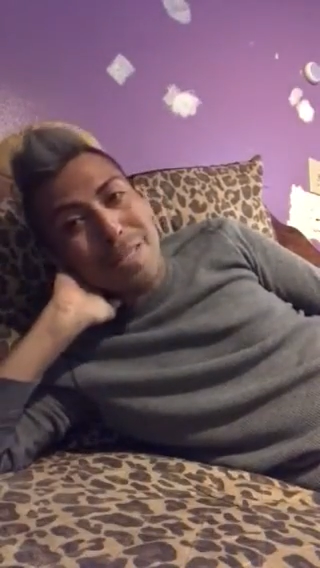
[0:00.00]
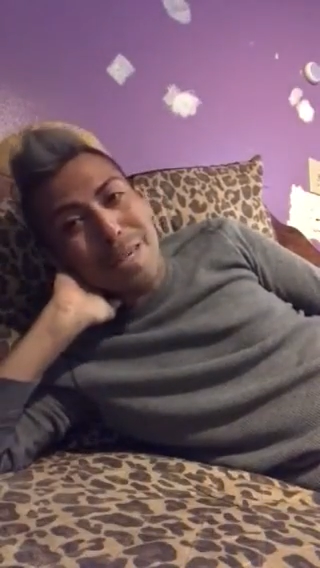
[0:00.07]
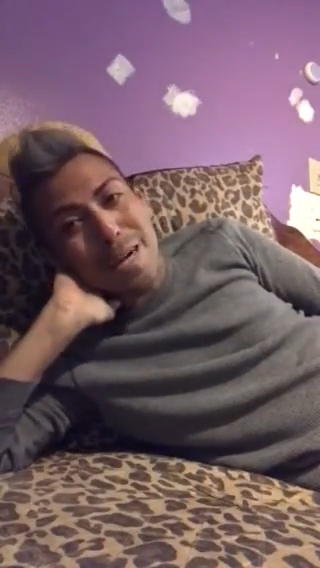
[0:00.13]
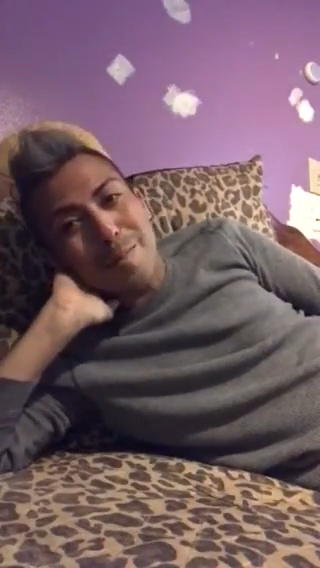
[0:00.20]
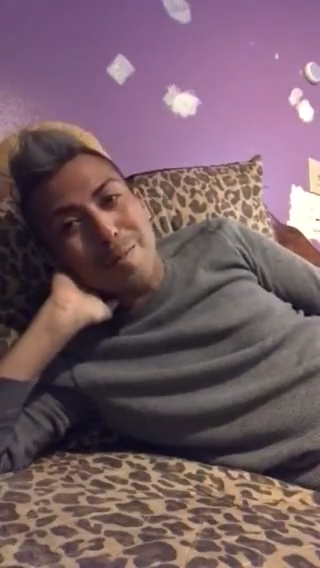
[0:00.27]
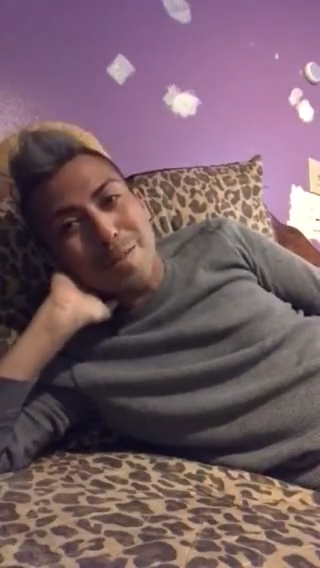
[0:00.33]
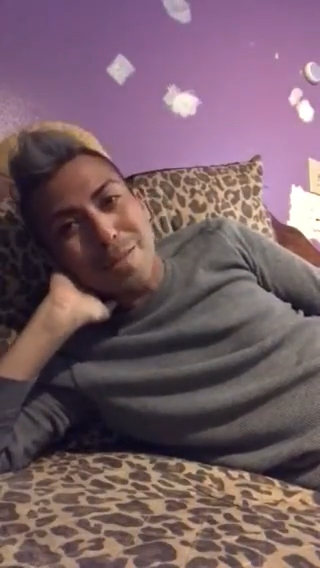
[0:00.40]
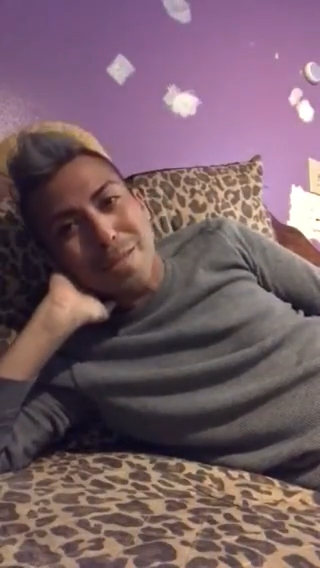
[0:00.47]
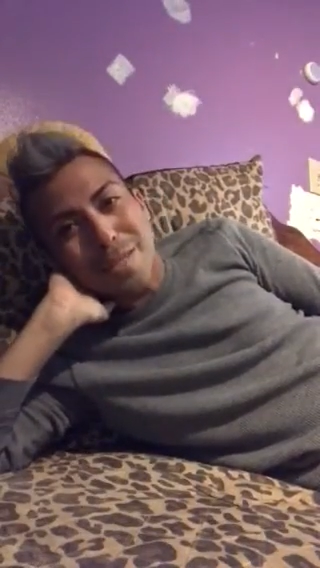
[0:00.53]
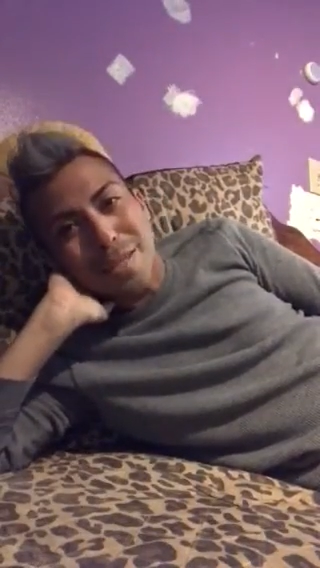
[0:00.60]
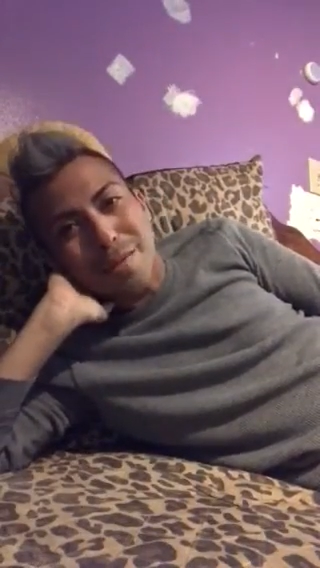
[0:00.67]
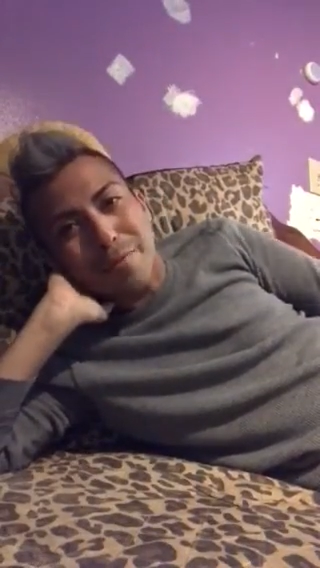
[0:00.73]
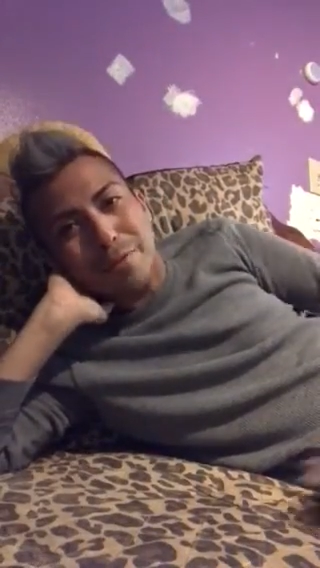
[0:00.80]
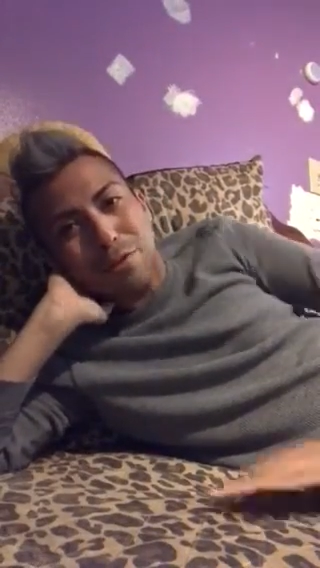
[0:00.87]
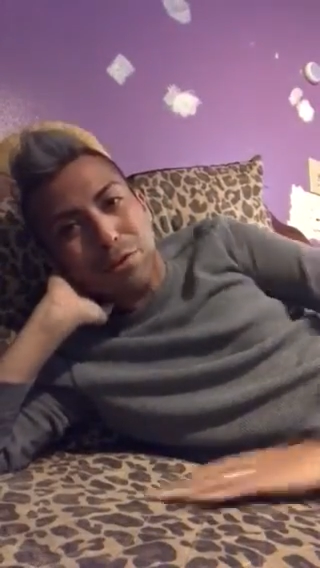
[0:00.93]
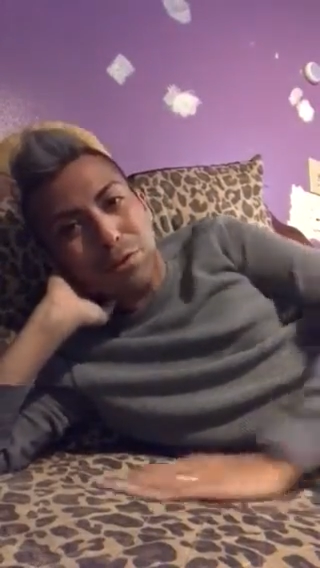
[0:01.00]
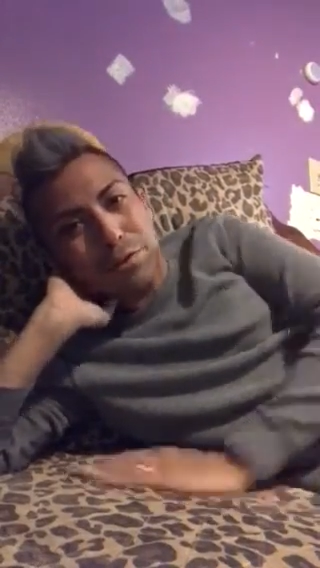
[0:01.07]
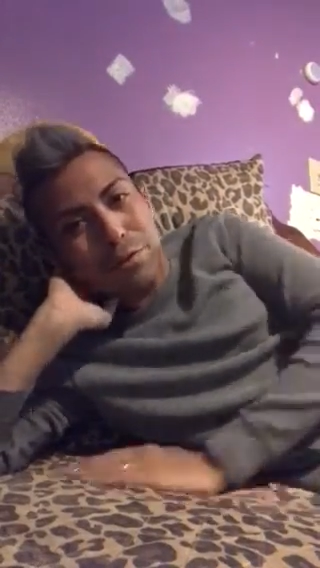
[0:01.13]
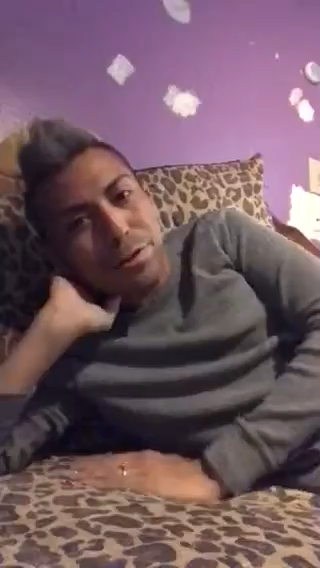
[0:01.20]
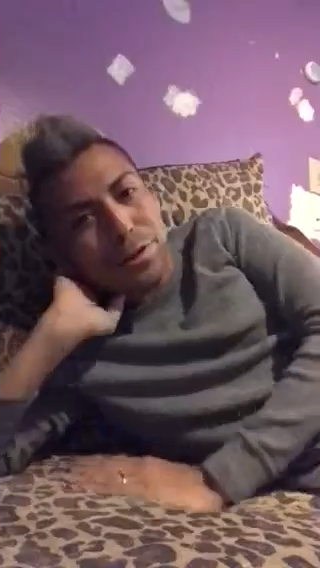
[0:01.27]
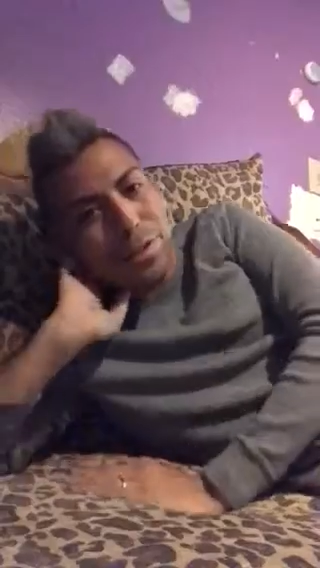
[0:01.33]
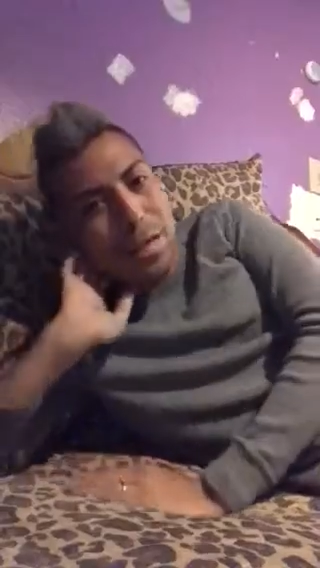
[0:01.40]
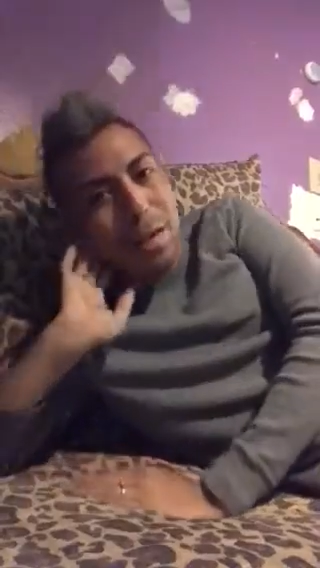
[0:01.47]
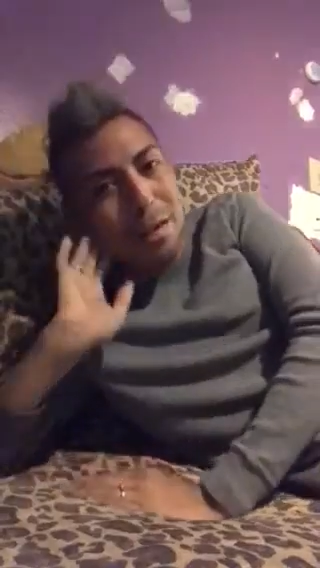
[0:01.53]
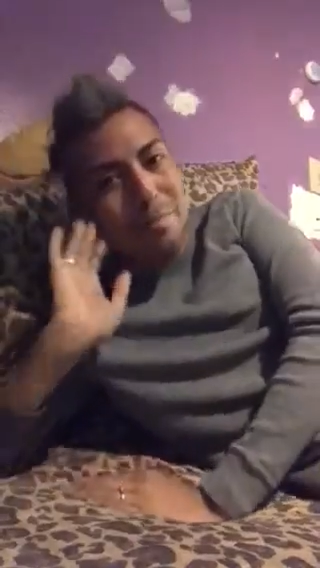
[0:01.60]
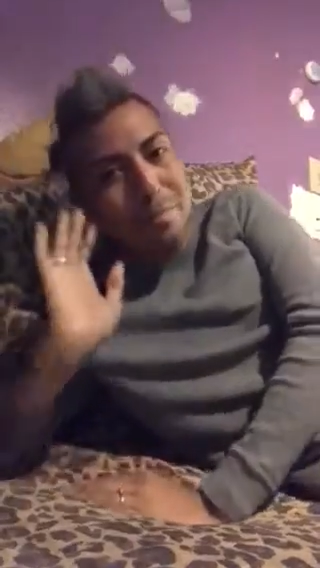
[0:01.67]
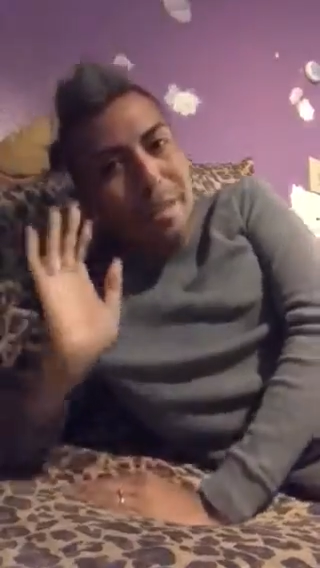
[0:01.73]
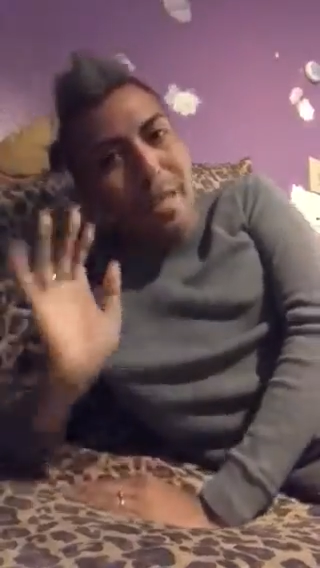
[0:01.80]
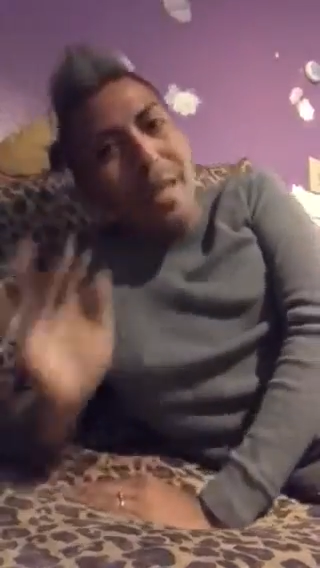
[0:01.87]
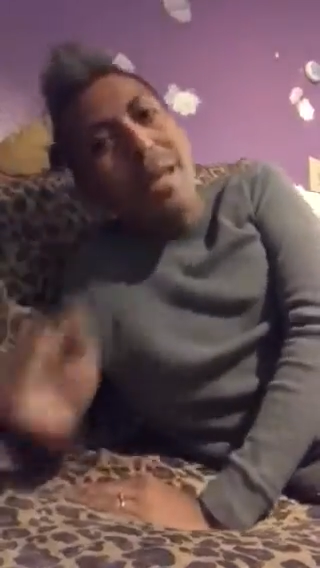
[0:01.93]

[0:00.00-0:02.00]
time to see a vulnerable side of me.